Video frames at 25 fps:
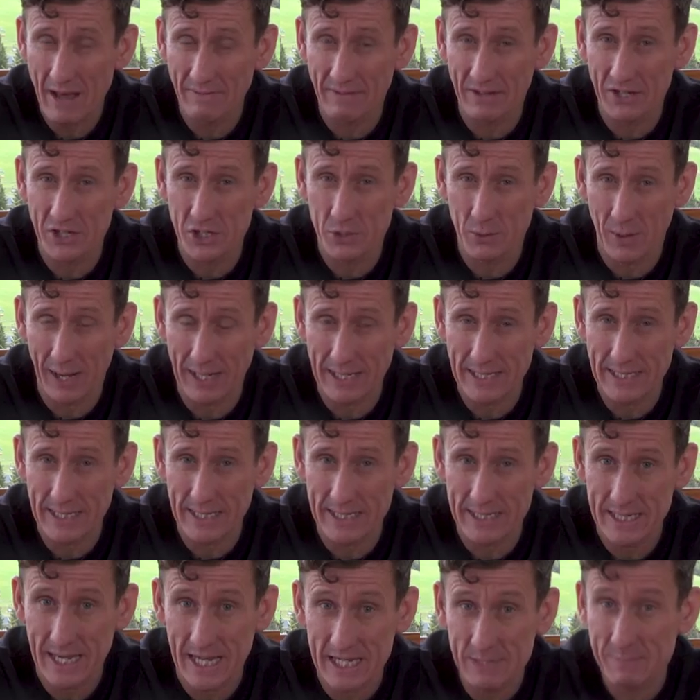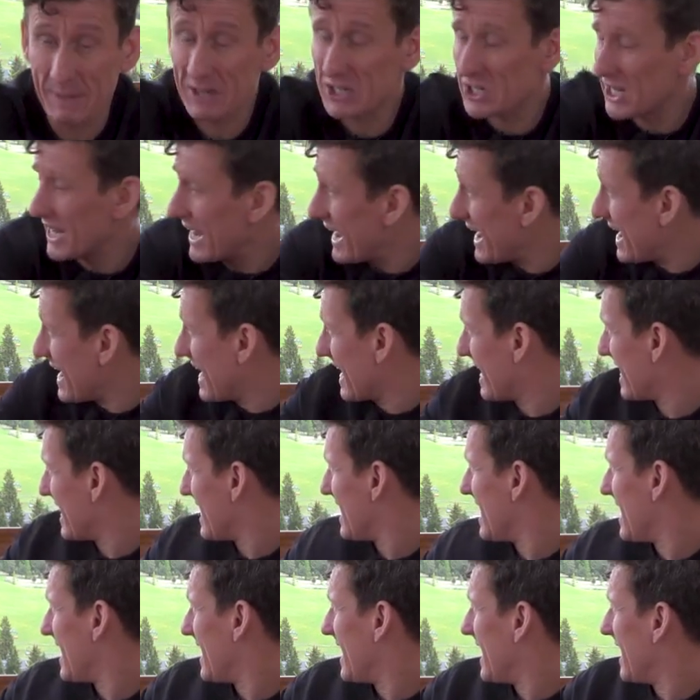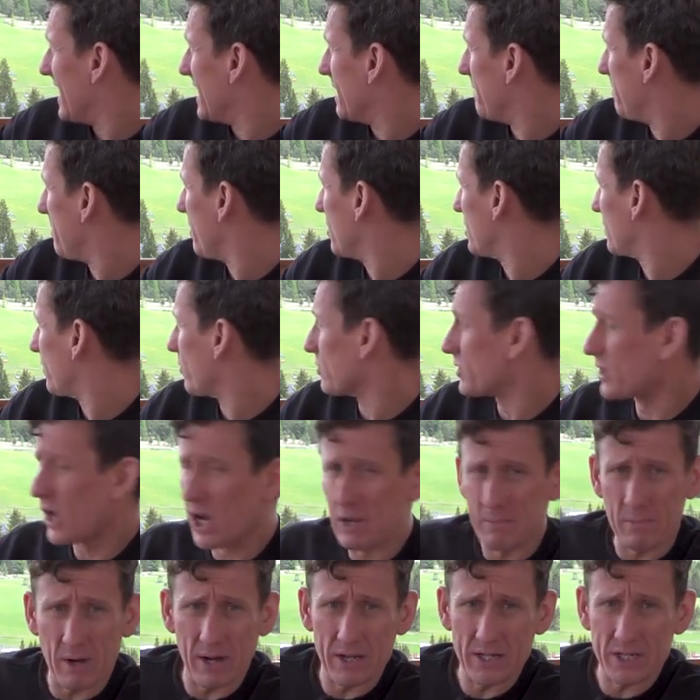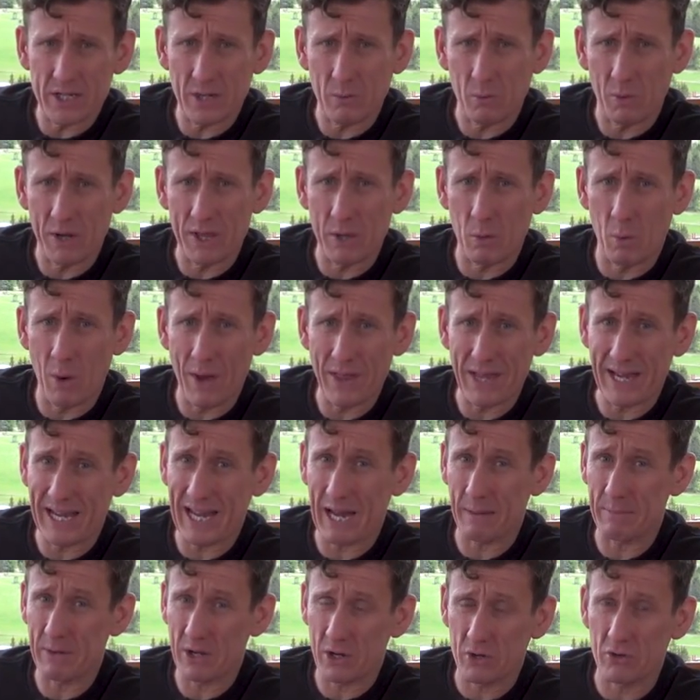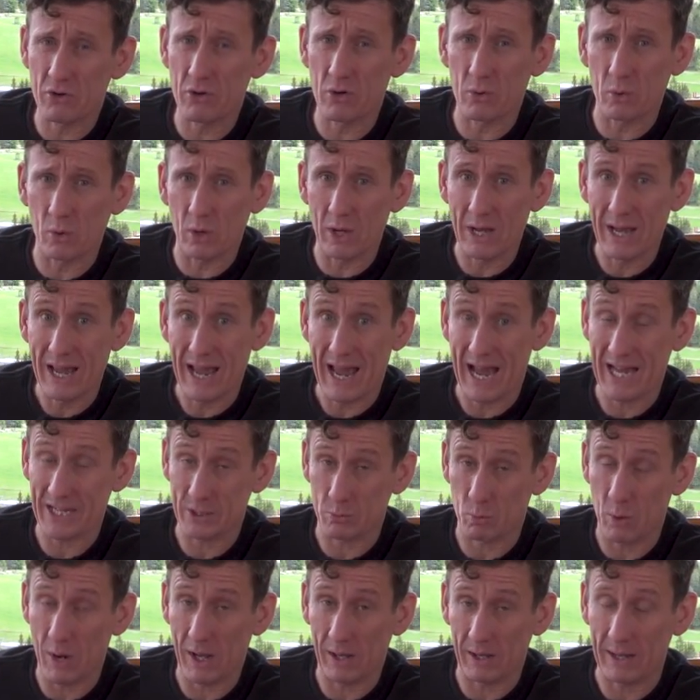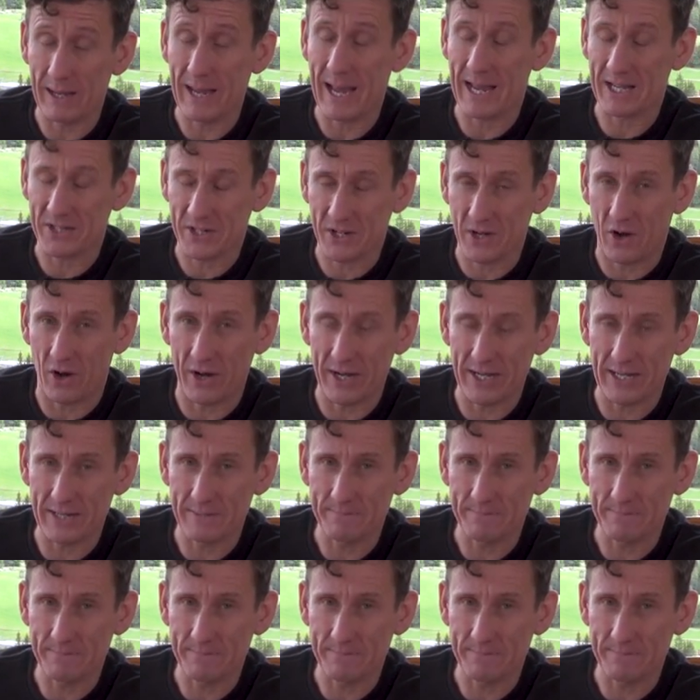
eventualities, especially here in the beautiful Dolomites where the weather can be cruel as well as kind.